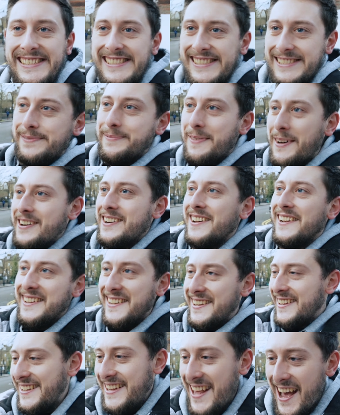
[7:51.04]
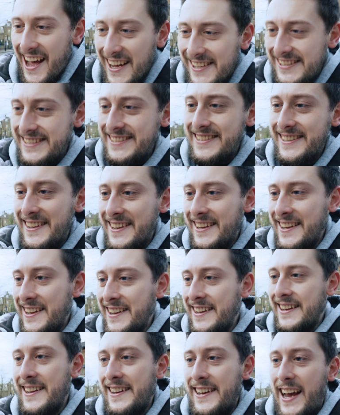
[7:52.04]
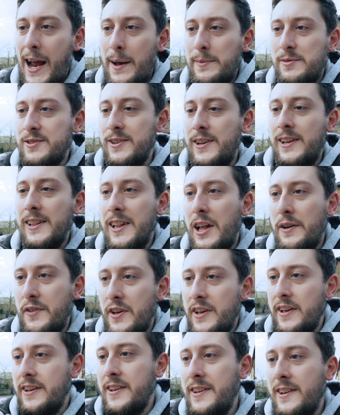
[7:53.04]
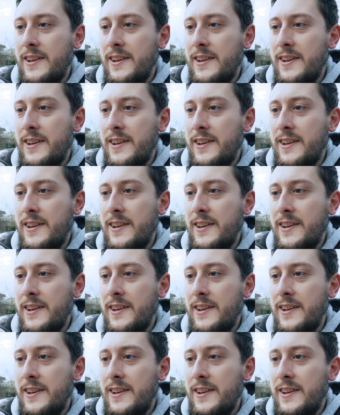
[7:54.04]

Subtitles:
Come on. Yes. Absolutely love it.